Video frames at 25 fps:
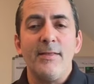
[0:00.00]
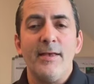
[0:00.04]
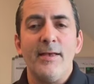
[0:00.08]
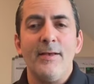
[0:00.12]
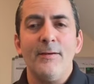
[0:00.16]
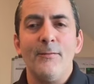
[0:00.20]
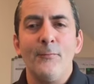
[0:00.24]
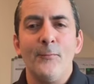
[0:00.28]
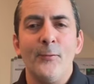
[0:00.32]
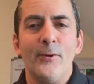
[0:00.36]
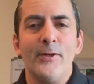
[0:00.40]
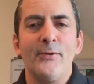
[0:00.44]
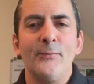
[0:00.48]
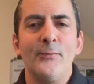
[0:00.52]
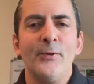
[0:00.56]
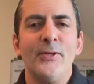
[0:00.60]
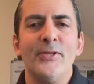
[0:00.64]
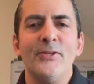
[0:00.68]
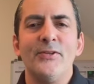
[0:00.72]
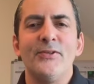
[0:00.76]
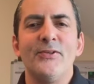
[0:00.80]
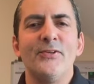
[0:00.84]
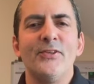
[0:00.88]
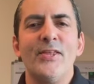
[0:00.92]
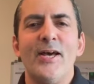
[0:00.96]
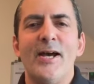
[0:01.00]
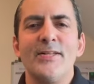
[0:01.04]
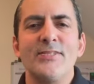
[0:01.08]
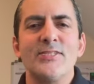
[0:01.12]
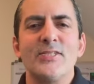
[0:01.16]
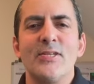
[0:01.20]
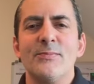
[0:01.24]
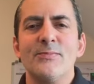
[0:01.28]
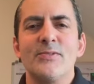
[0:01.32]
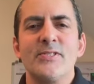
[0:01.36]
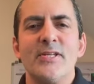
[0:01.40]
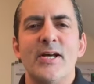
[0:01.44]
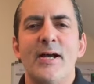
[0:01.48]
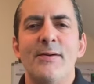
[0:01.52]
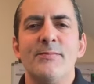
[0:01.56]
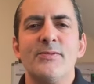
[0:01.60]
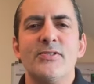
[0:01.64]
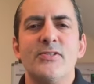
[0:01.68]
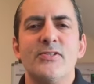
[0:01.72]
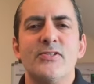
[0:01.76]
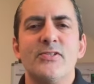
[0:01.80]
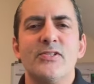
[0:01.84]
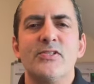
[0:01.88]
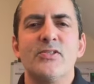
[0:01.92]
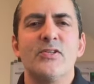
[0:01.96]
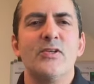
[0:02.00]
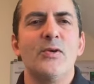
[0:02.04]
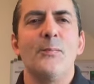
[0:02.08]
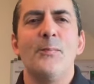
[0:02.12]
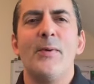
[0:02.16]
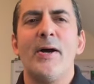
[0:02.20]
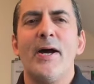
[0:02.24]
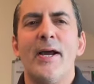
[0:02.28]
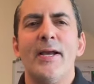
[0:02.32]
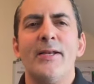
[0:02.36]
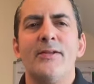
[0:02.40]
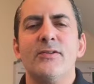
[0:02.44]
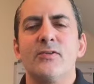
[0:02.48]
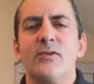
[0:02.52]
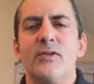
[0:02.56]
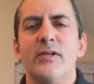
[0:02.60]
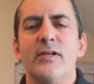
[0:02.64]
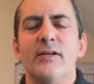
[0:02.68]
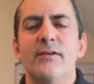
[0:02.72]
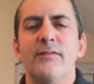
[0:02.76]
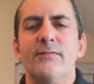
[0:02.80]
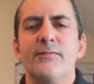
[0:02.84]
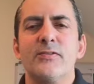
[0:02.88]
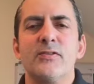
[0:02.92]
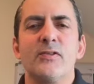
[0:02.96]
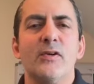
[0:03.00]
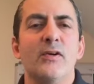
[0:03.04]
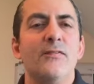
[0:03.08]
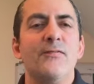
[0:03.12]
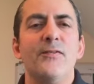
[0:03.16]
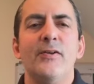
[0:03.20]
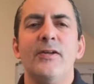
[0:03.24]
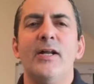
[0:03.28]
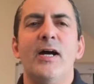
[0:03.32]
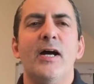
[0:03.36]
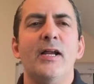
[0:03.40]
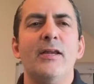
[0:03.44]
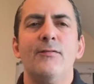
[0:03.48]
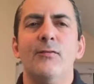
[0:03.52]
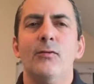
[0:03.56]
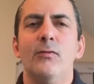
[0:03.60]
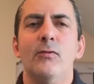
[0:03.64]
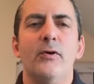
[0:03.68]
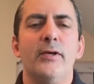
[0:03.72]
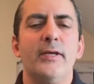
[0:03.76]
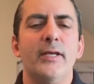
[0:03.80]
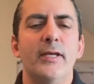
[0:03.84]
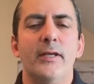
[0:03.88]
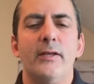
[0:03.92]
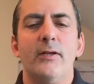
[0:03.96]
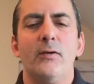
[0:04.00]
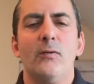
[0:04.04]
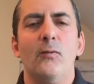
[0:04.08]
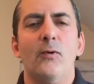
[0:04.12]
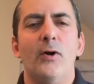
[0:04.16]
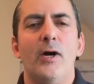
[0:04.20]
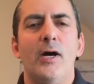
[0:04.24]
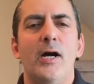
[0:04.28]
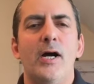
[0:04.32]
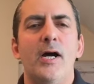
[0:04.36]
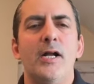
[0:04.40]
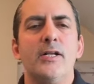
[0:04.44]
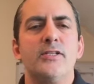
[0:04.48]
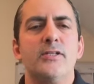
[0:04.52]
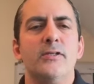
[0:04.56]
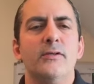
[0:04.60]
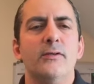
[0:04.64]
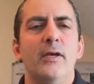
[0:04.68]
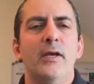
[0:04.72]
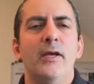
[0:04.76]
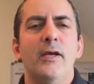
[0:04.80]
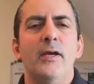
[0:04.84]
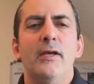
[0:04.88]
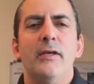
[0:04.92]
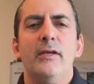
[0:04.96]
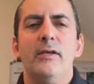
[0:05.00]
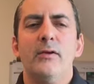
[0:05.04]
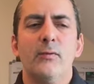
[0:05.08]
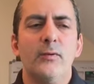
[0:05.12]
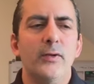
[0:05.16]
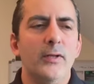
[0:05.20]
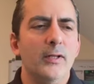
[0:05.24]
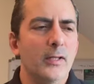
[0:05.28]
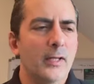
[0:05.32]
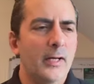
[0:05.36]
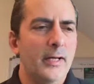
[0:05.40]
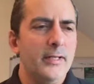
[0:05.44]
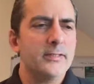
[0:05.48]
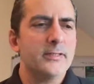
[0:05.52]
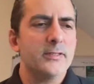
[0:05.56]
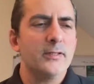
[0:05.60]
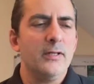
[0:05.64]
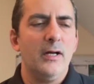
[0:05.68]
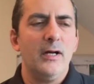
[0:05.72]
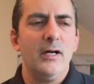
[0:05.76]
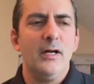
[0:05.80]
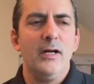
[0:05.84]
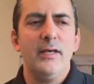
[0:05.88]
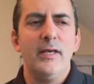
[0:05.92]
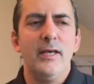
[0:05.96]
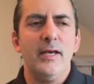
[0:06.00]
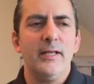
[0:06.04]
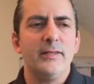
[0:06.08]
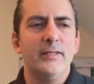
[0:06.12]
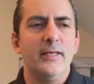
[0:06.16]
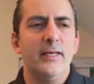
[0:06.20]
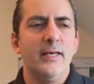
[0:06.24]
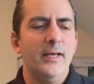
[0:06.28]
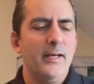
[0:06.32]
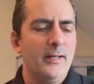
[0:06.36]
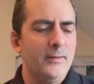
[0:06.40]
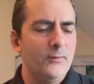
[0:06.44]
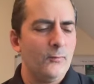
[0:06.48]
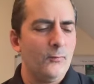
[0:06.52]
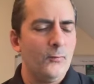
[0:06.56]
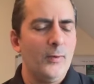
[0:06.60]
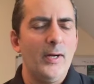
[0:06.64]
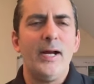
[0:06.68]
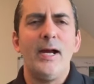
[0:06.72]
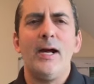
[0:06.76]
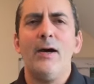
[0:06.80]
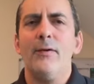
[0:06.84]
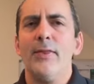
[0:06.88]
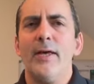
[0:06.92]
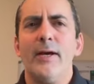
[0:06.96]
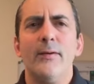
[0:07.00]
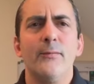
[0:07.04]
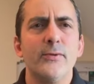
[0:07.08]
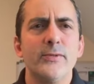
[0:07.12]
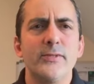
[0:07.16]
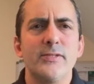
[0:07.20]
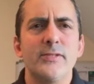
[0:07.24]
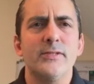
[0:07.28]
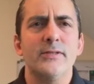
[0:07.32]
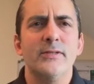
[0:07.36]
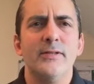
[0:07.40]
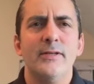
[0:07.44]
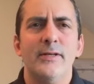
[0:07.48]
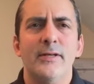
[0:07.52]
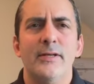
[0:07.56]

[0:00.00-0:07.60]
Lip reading: when you do that, sometimes your mind drifts, or if you're not even looking at your watch, you realize at the end, wow, that was